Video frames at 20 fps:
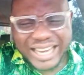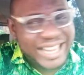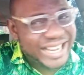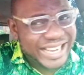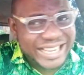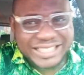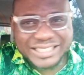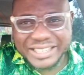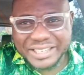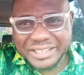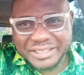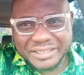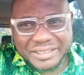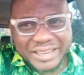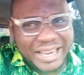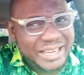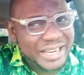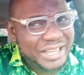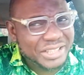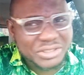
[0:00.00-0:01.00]
Like I said,
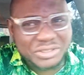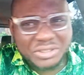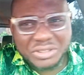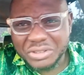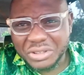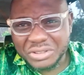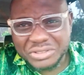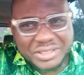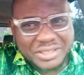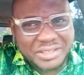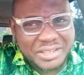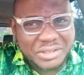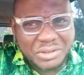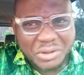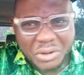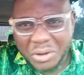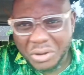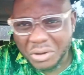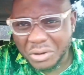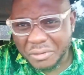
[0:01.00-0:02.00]
Ada Jesus doesn't
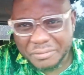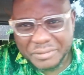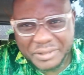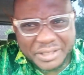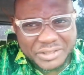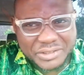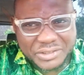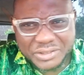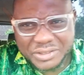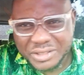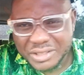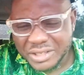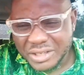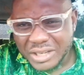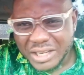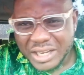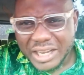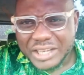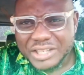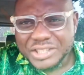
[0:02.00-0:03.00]
need all of this.
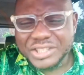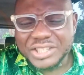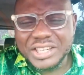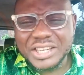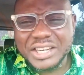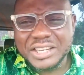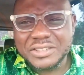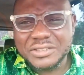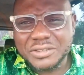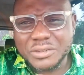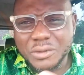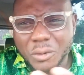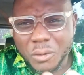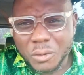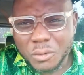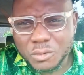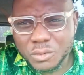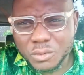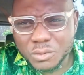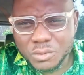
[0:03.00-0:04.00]
She's
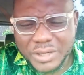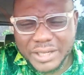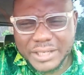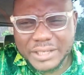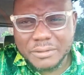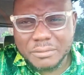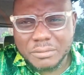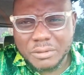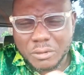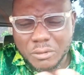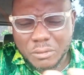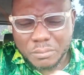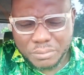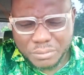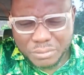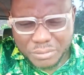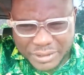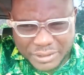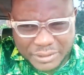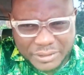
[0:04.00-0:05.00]
already
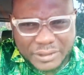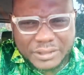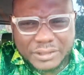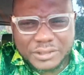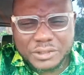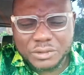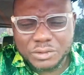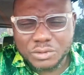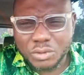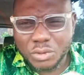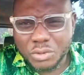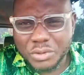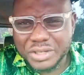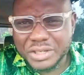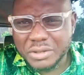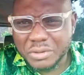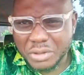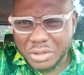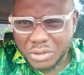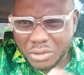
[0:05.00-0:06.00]
recuperating. She's
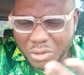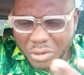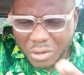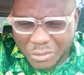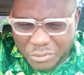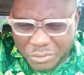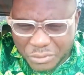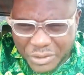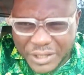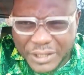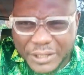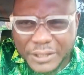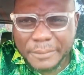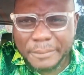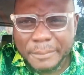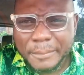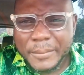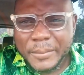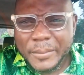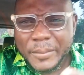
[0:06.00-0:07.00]
already
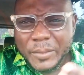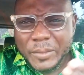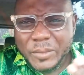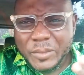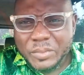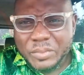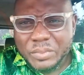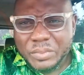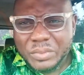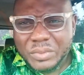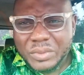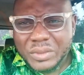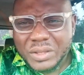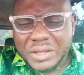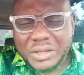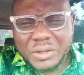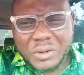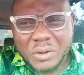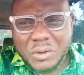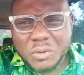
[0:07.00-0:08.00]
recovering,
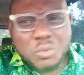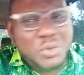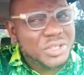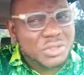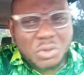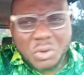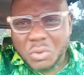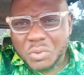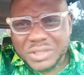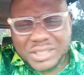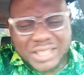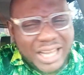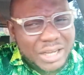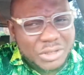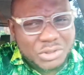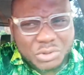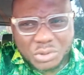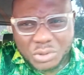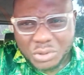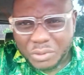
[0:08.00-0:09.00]
you know, with or
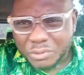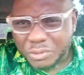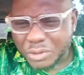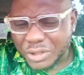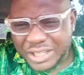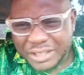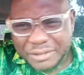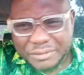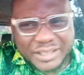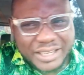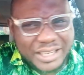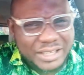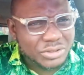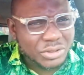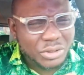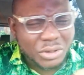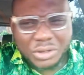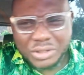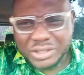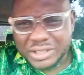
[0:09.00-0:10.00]
without your
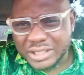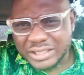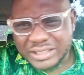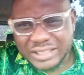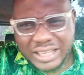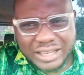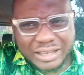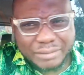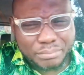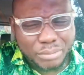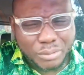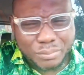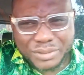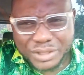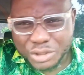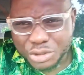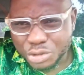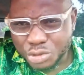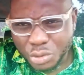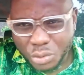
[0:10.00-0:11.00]
forgiveness or all this uh,
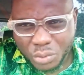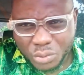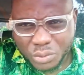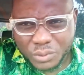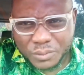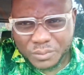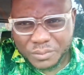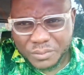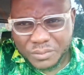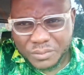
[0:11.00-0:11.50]
public show.